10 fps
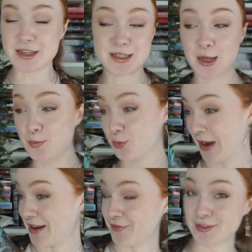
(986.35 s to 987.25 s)
Some
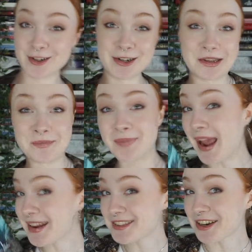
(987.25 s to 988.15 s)
great flirty
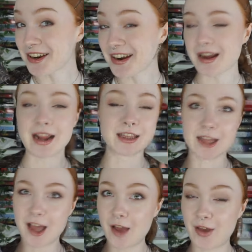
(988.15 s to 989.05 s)
banter. And I
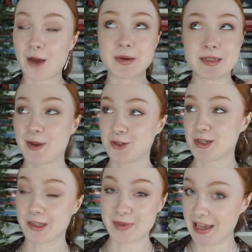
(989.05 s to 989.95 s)
love how, especially at
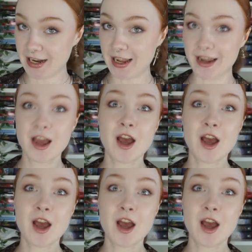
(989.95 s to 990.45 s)
the beginning,